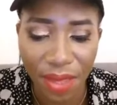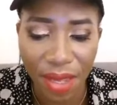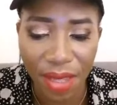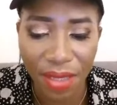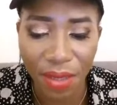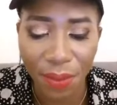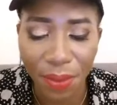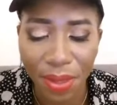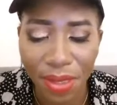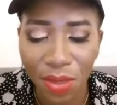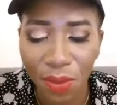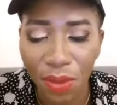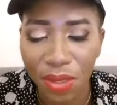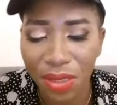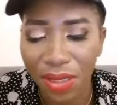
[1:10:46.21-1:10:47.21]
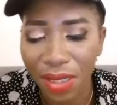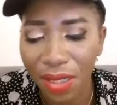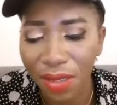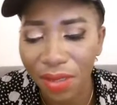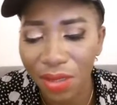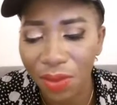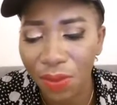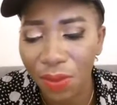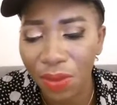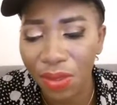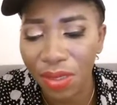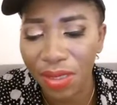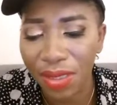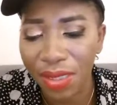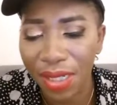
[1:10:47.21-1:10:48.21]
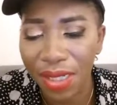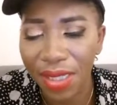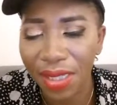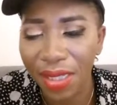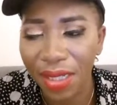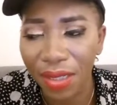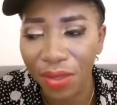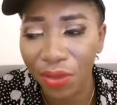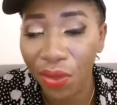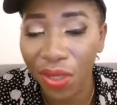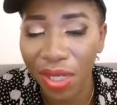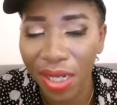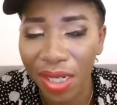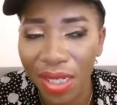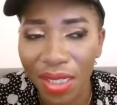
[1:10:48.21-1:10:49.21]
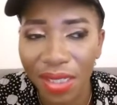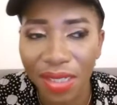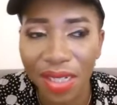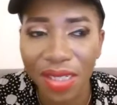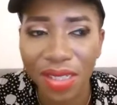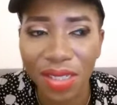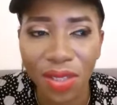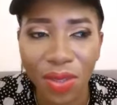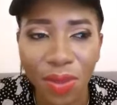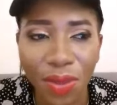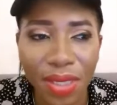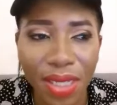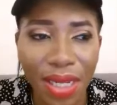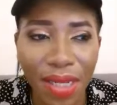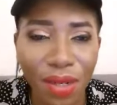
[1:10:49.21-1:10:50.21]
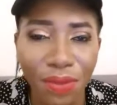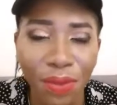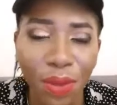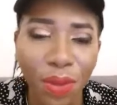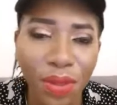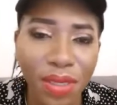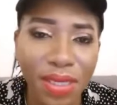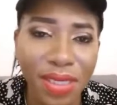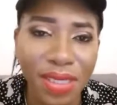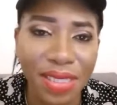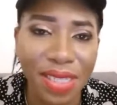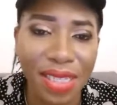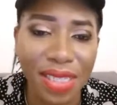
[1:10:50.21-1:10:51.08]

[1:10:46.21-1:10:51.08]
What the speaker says: and she was telling the other lady that she's so tired of all these things,